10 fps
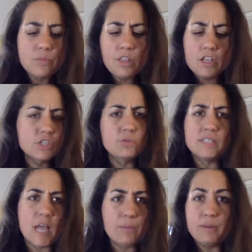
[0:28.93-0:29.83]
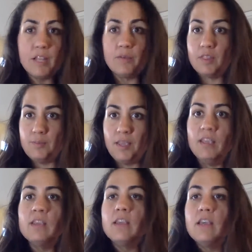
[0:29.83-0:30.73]
just what's happening with me.
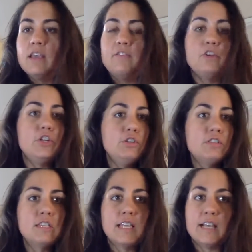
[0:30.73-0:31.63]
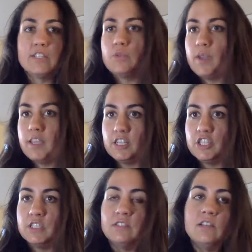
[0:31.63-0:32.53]
If you're new to the Castaway
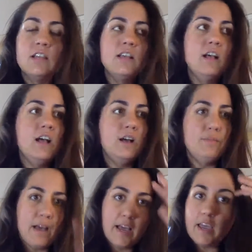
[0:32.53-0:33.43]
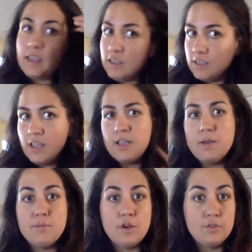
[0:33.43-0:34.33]
Kitchen, I am
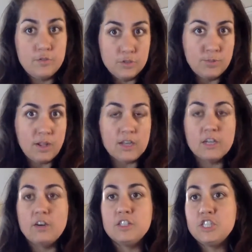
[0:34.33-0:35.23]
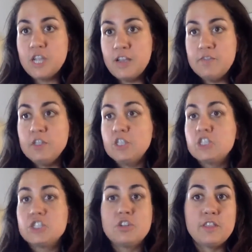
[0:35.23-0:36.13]
a food blogger, chef,
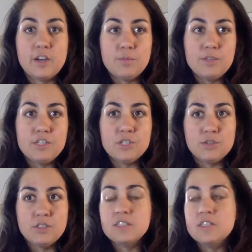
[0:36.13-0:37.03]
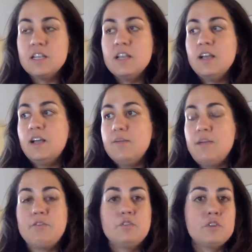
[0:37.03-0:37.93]
nutritional therapy student. I've
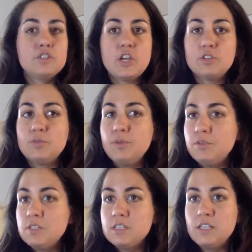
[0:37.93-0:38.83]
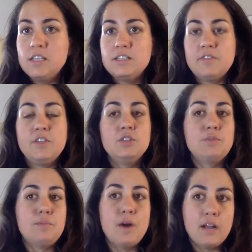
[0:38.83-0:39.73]
reversed autoimmune disease. I've healed my
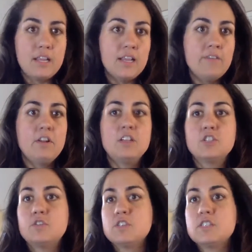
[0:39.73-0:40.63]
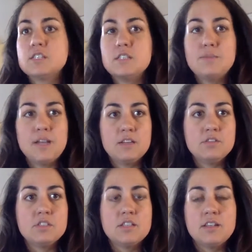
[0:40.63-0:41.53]
body. I've lost over 60
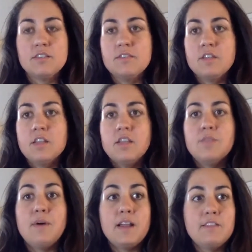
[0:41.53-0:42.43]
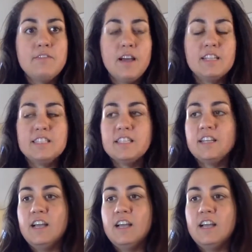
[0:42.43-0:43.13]
pounds of body fat,